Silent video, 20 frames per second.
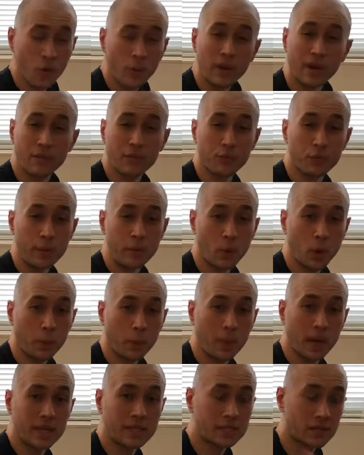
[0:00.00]
We have 3 more
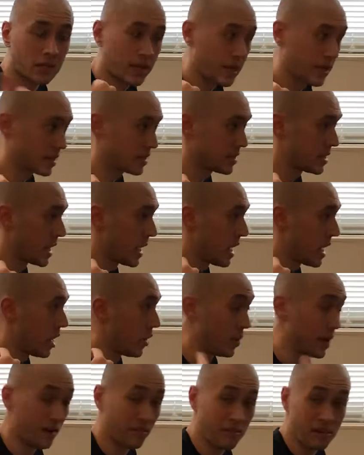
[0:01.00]
bicycle kicks.
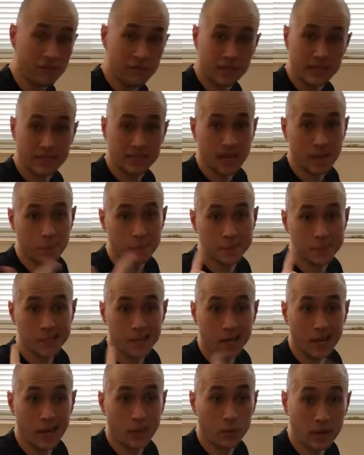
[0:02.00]
We have our V-taps
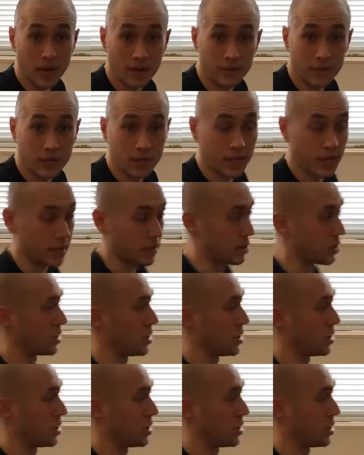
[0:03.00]
and we have our diagonal